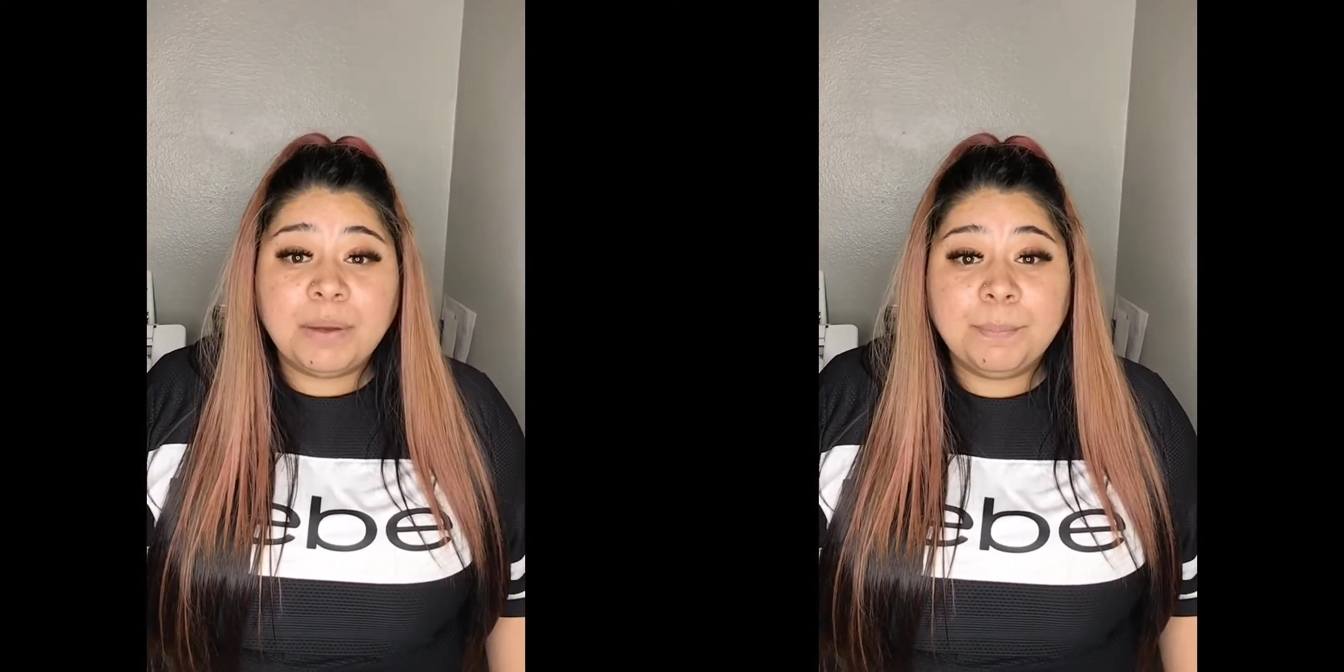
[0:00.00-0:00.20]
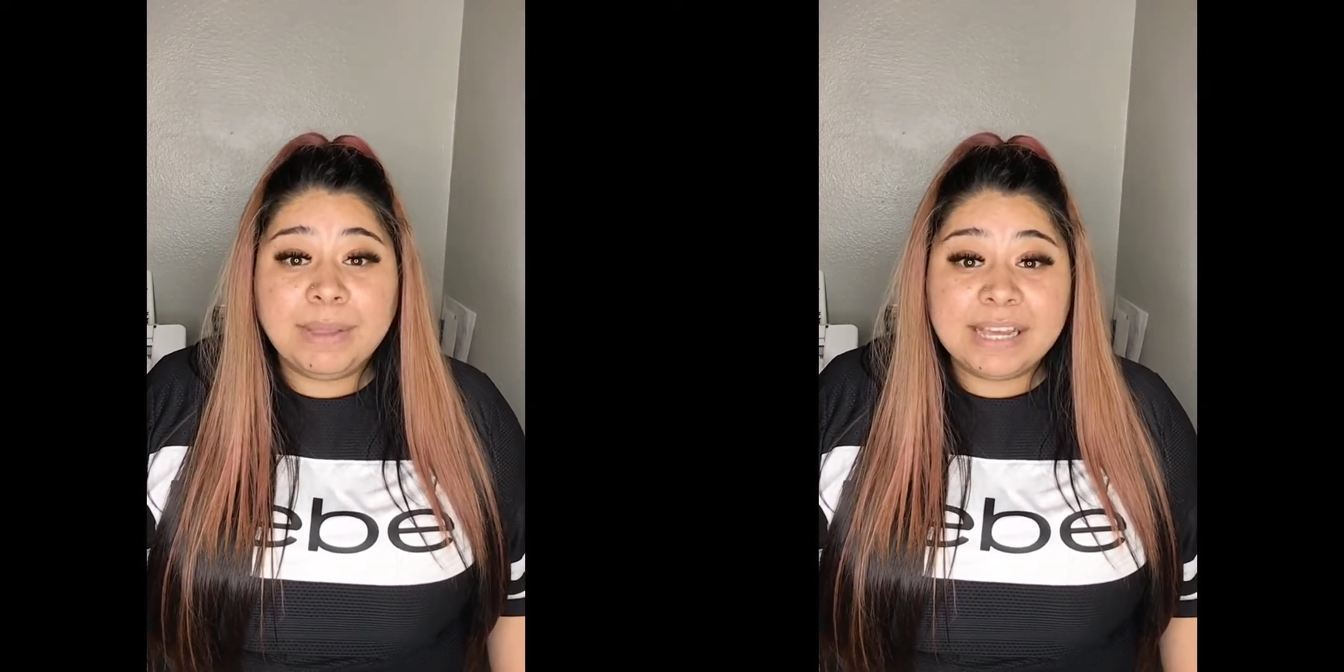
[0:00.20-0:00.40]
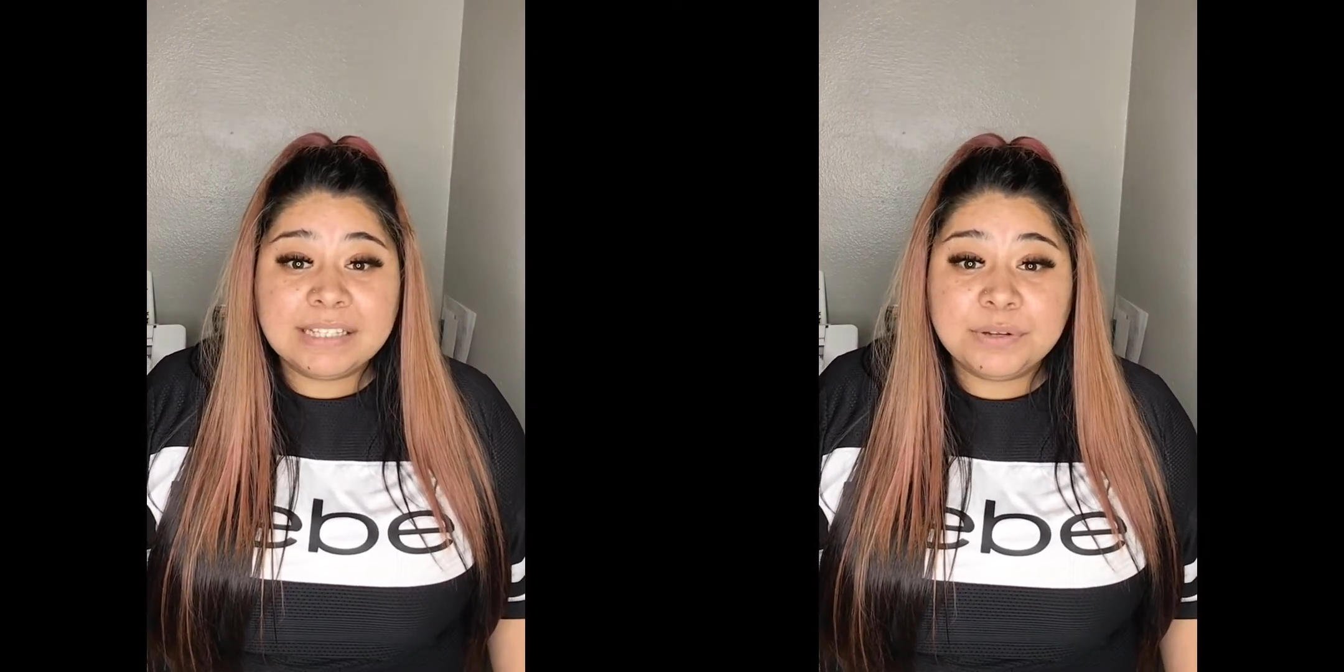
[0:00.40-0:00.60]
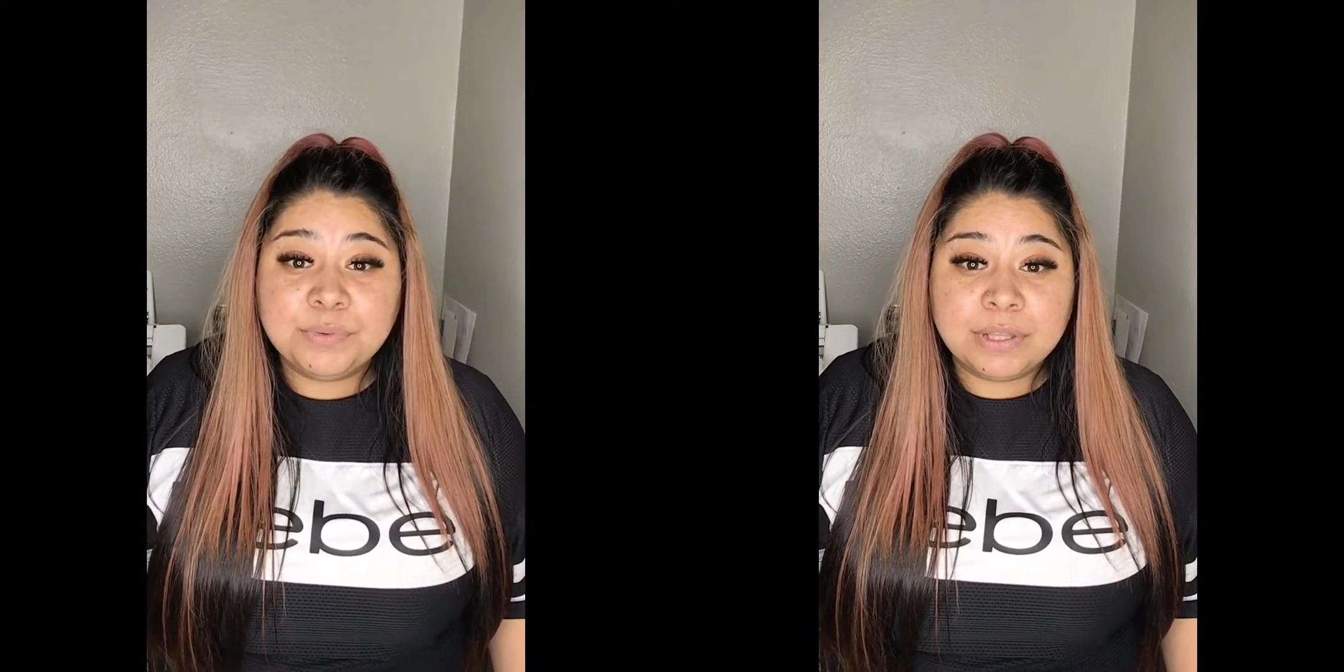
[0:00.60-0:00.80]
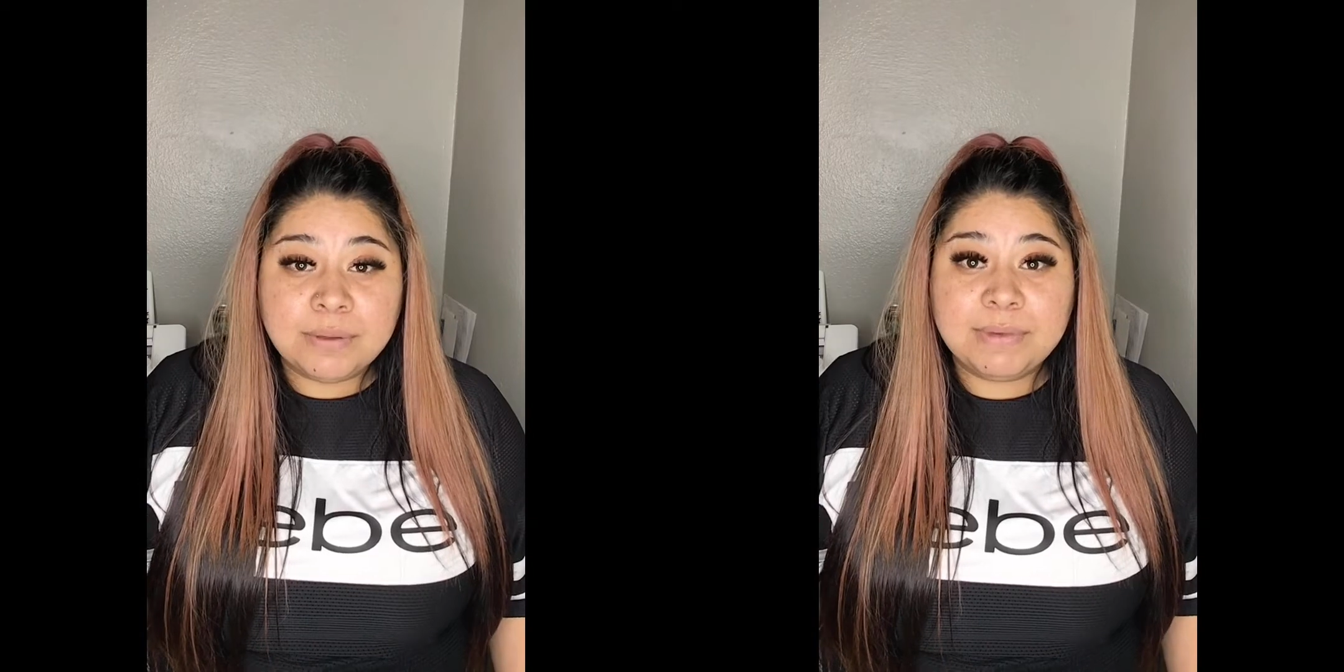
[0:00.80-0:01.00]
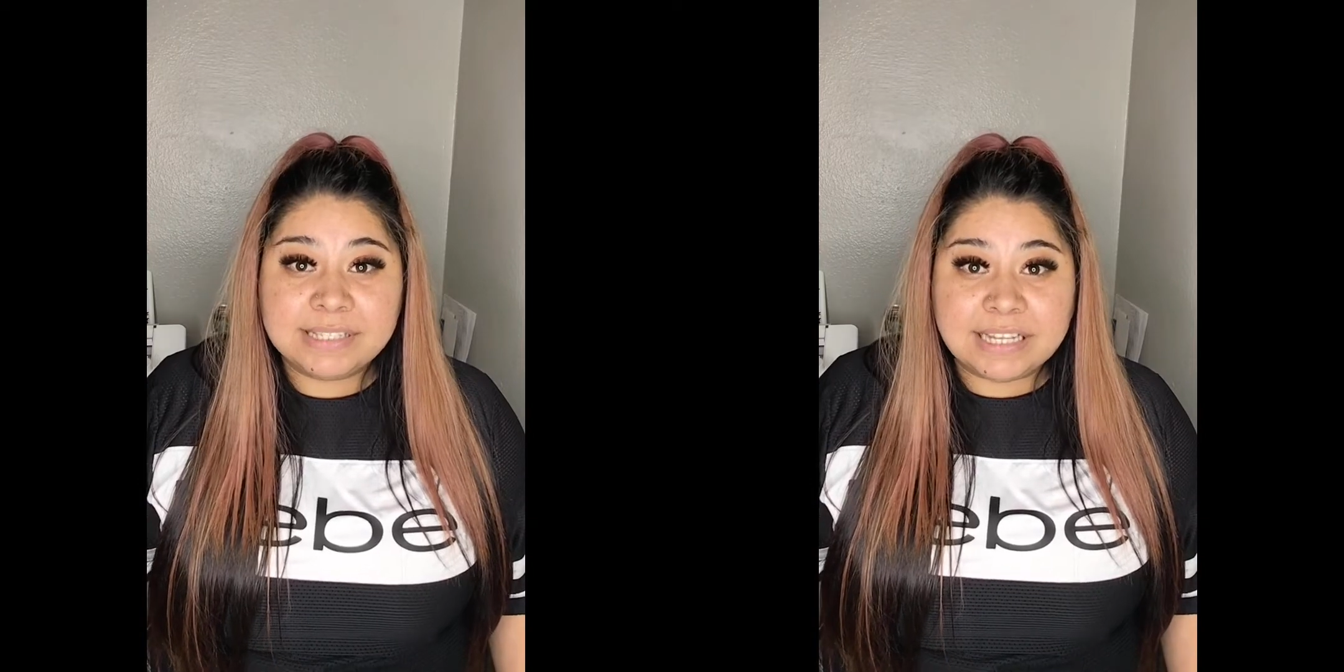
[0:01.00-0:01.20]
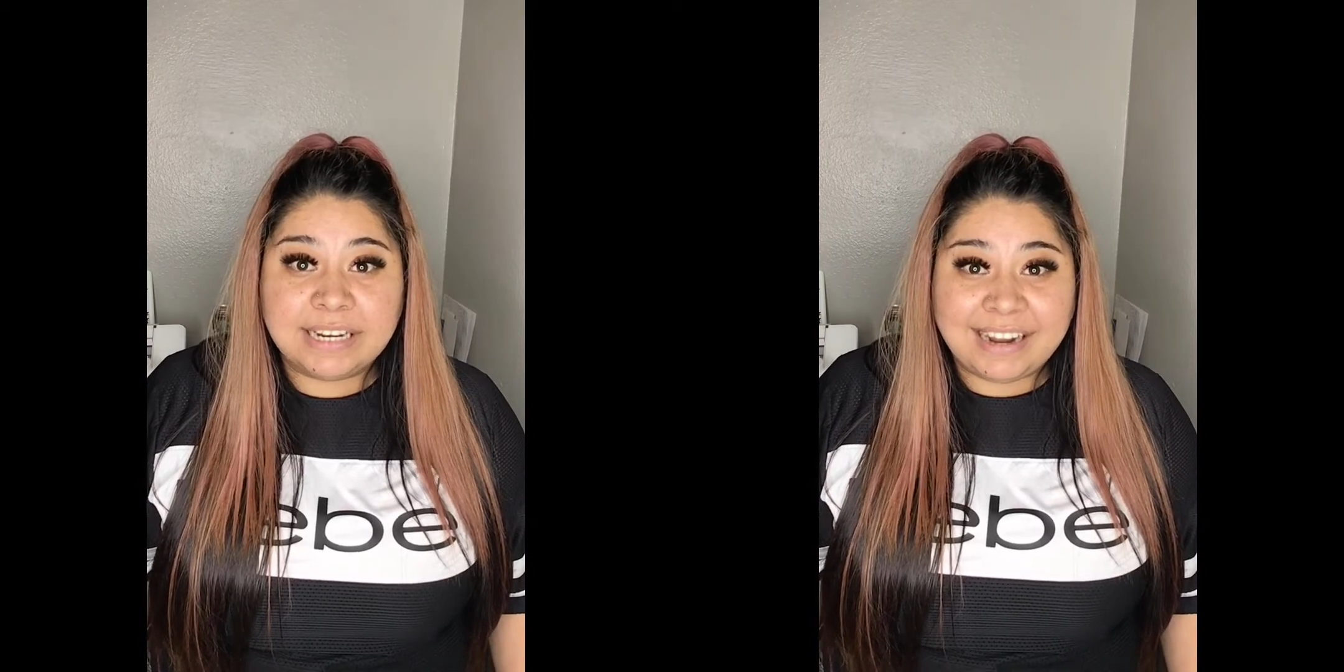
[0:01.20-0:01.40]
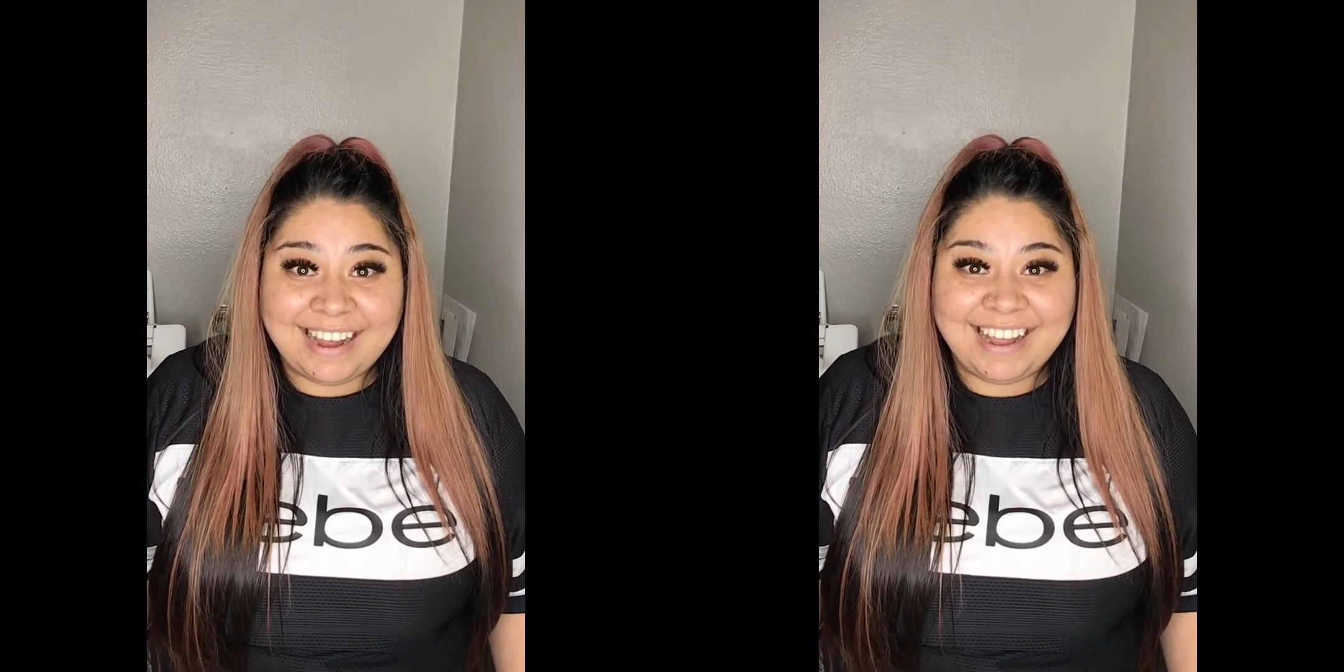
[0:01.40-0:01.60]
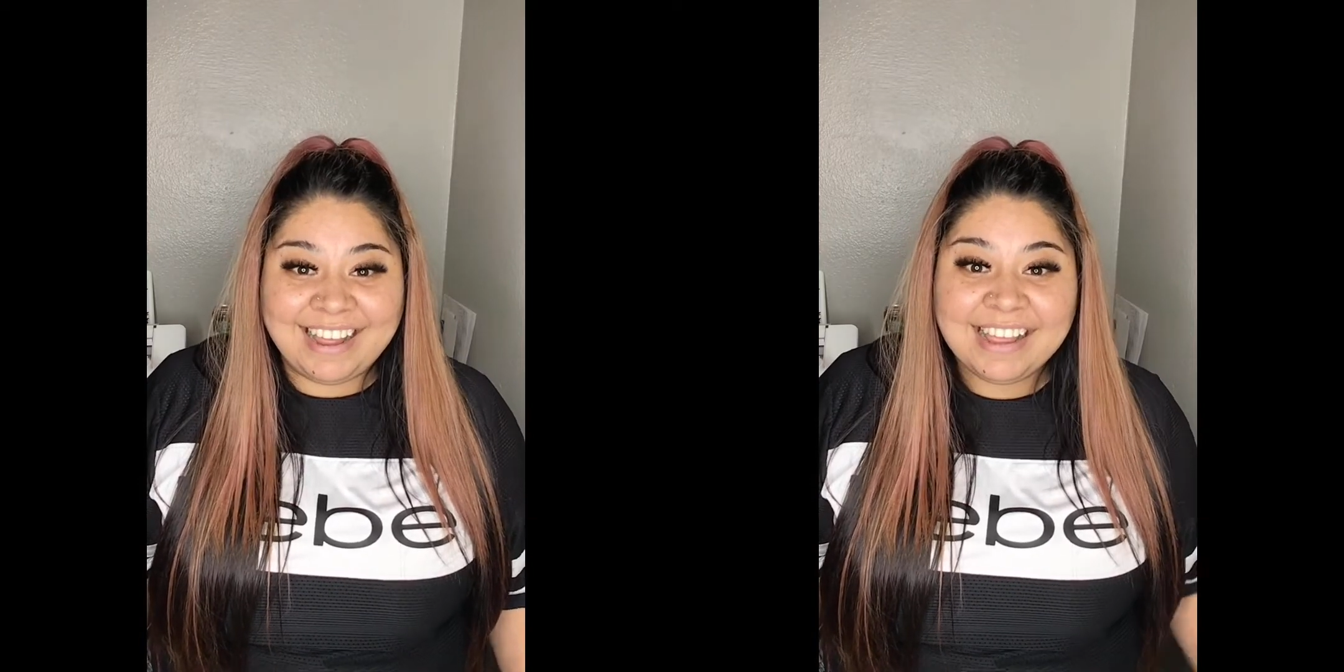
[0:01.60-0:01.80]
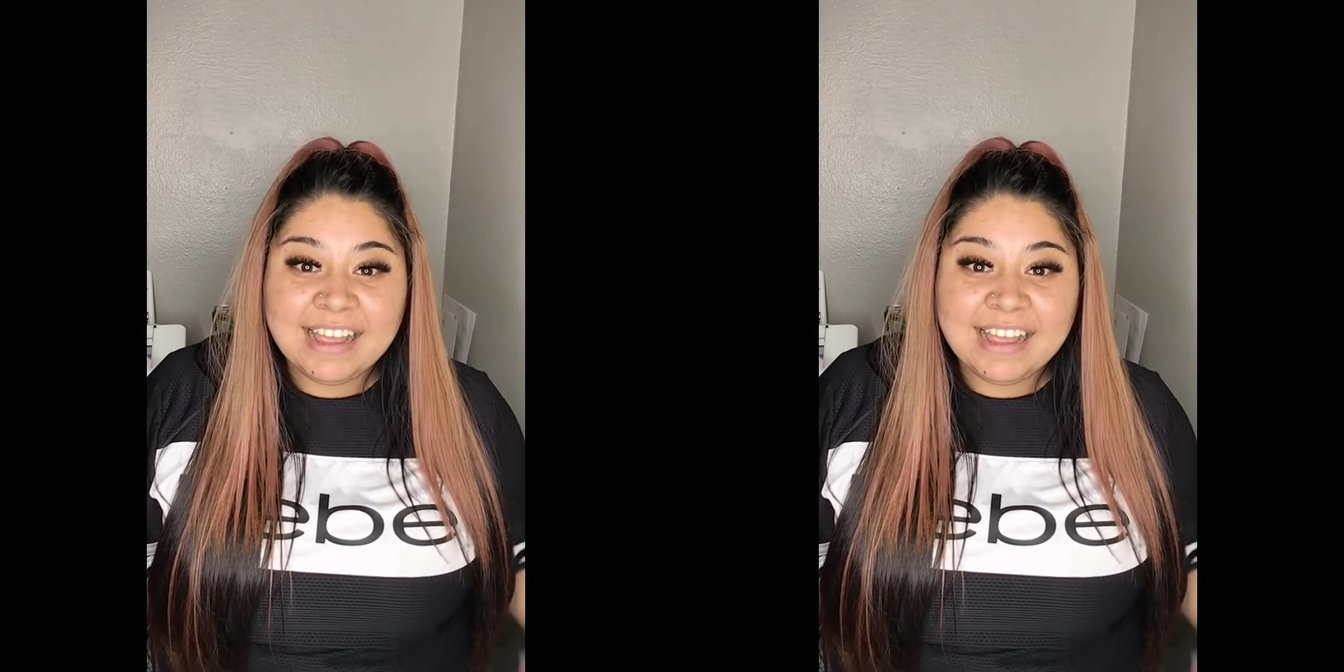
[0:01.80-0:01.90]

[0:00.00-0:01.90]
because it really means a lot